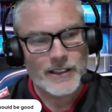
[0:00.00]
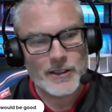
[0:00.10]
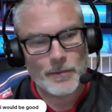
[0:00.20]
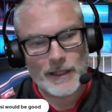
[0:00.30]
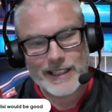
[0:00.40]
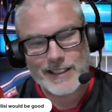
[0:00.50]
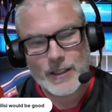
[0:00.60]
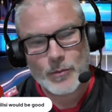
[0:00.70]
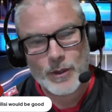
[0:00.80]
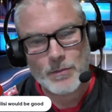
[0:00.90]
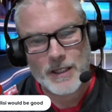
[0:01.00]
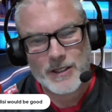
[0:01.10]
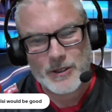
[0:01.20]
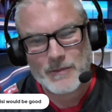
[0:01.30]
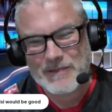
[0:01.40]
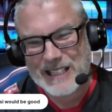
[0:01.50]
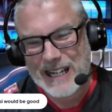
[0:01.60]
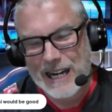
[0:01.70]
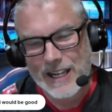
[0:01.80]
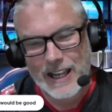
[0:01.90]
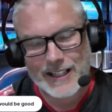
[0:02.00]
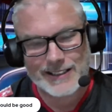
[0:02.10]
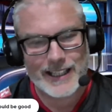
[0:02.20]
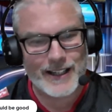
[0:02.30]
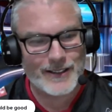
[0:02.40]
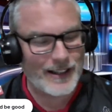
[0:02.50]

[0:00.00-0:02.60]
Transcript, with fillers: Tbilisi would be good. Uh, like I say, I'd,